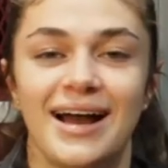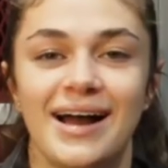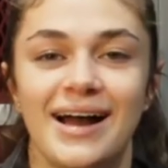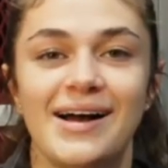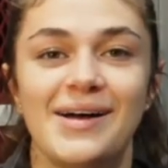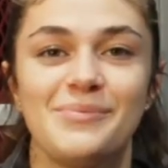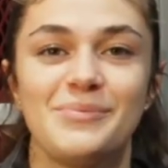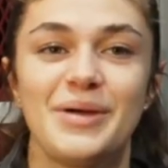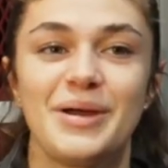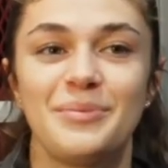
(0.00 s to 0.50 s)

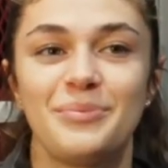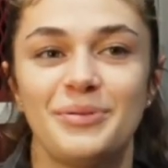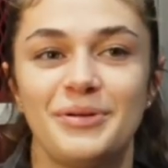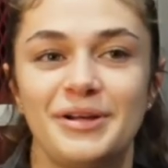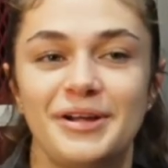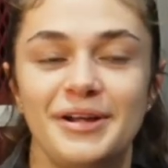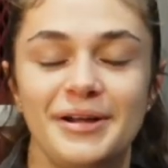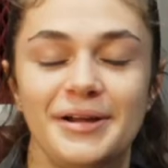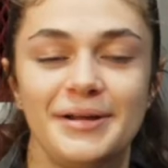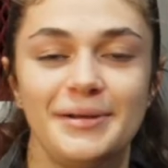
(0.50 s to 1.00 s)
My
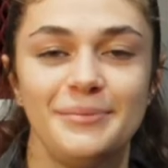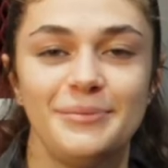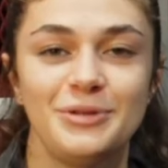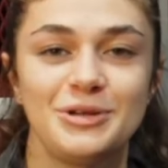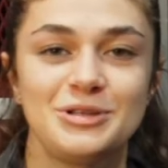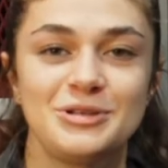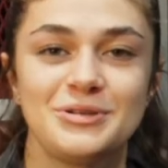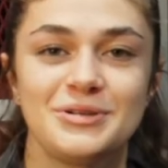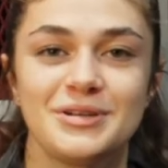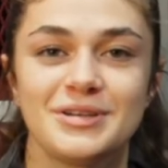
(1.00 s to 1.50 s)
pregame
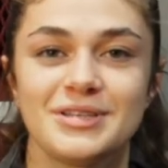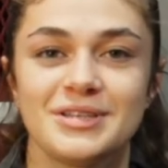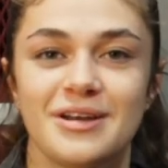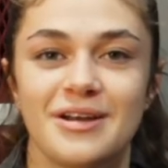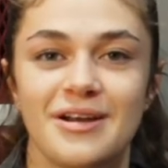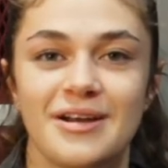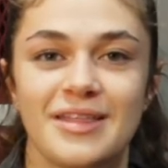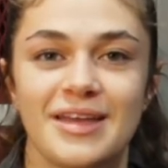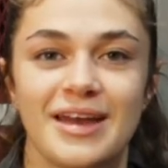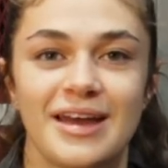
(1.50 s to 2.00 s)
rituals
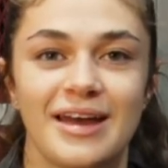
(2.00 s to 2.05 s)
are